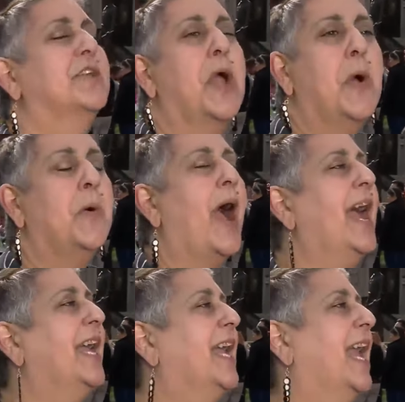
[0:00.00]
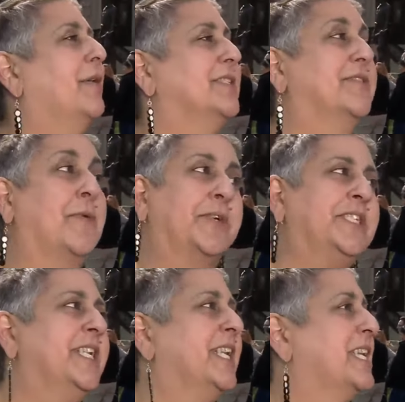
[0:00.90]
You know, I was
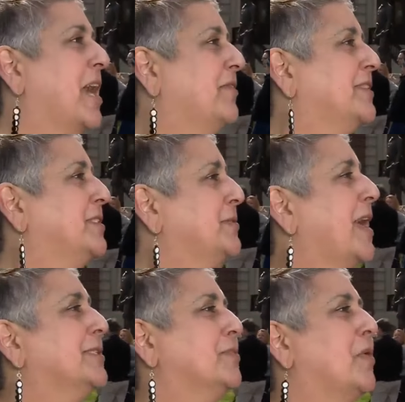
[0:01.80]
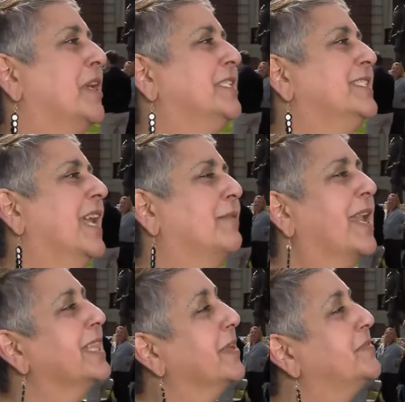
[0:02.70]
fortunate enough in 2001
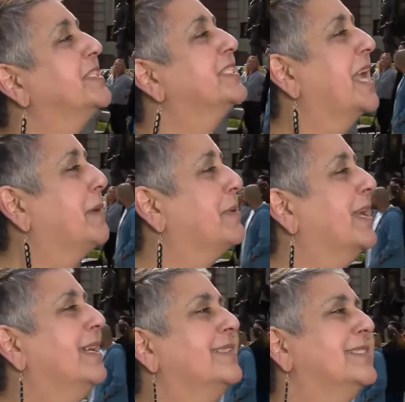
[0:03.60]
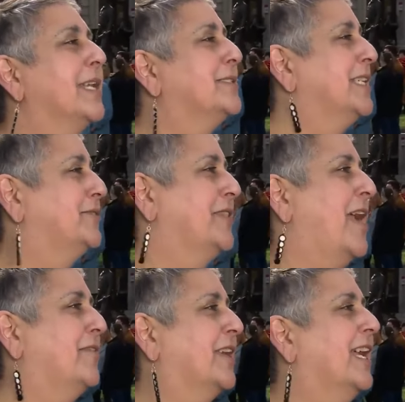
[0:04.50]
when I lived in Zambia in South Central
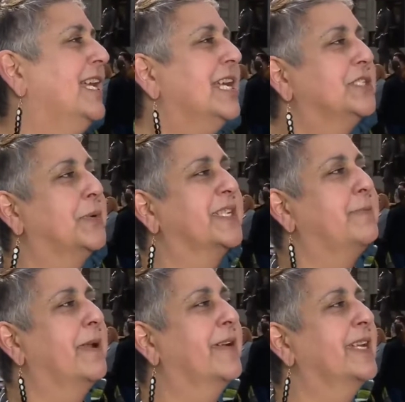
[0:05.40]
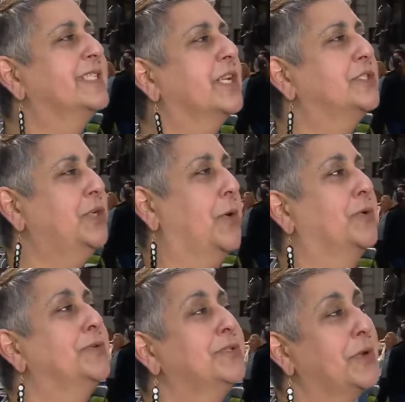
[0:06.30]
Africa to experience a
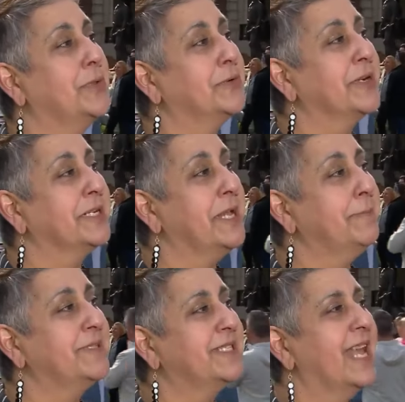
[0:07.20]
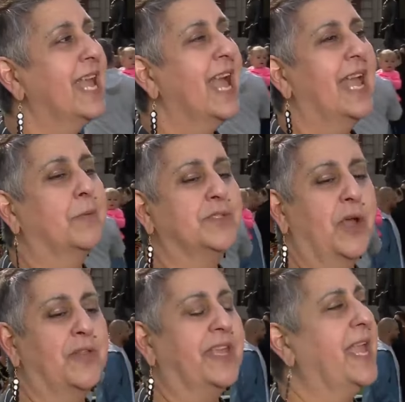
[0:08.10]
total solar eclipse. It was
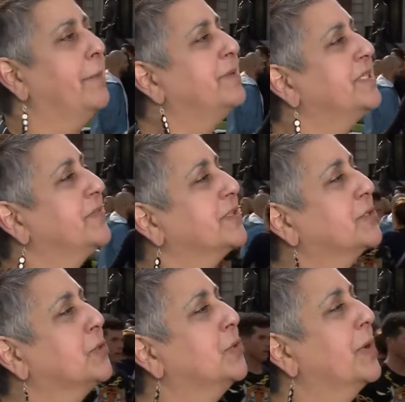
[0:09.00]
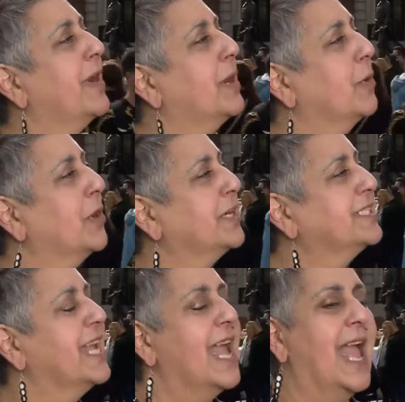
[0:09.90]
on the campus of the school where I
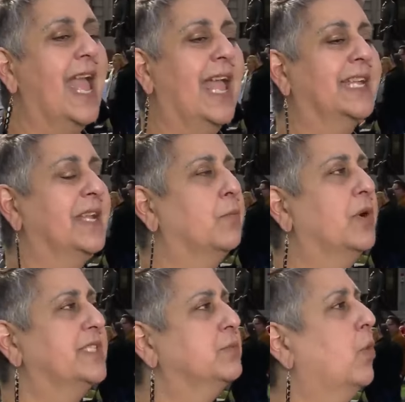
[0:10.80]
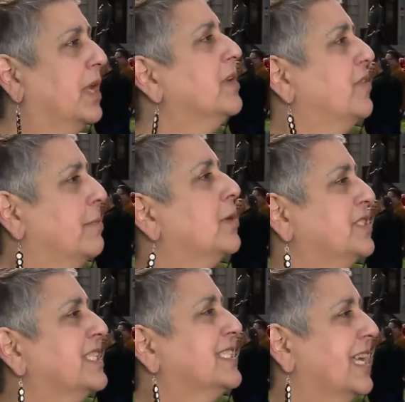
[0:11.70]
worked, and it was one of the
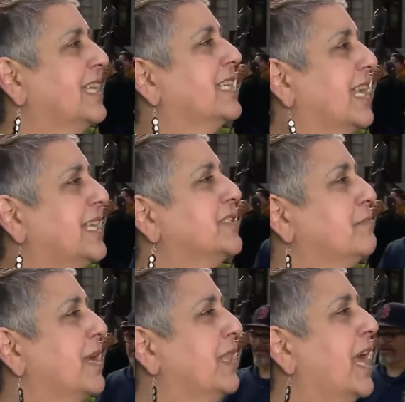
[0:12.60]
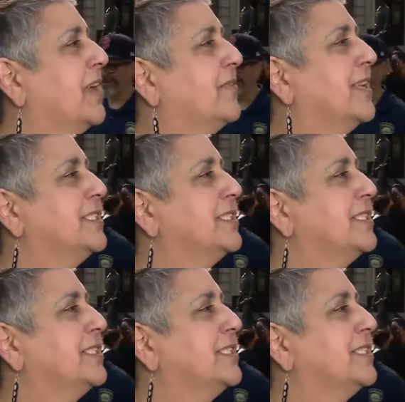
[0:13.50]
most exciting days of my life.